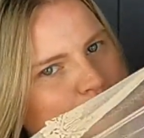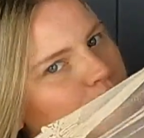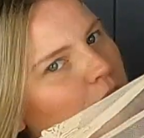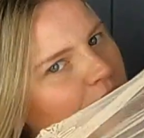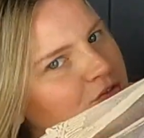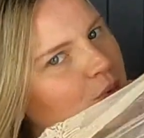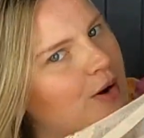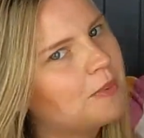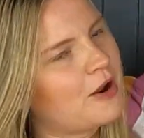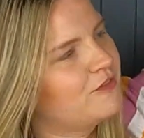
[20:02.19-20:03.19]
so you might have to
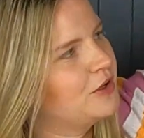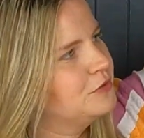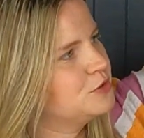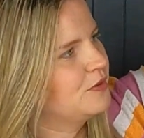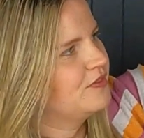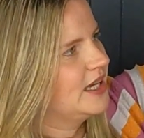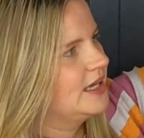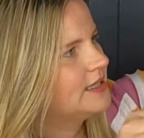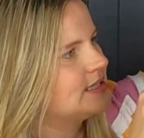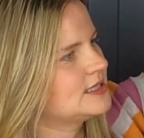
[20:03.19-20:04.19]
wear a pair of heels with
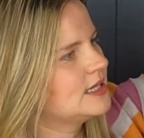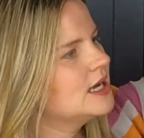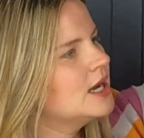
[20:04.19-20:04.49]
this.